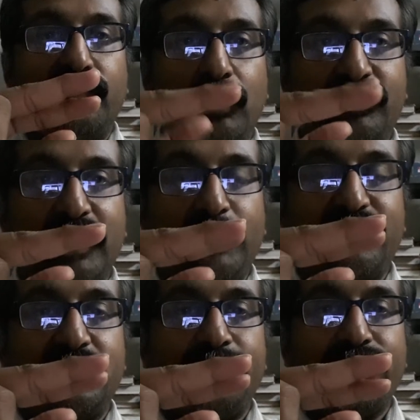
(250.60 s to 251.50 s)

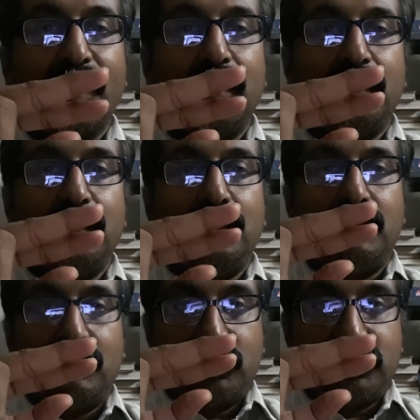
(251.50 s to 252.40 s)
forceps,
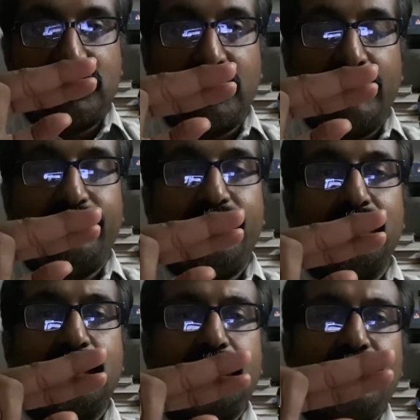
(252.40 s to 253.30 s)
which is tough,
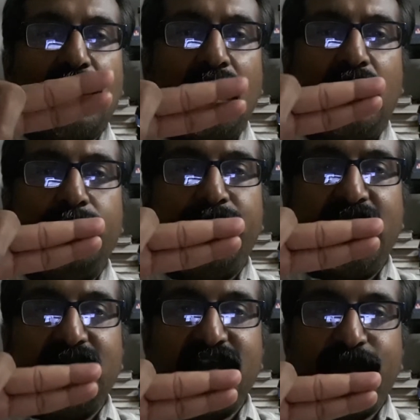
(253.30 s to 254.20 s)
and
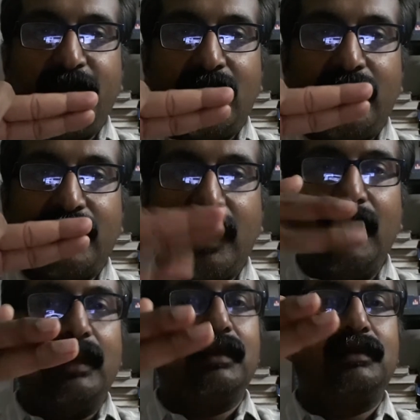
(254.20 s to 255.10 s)
break the sphenoid keel.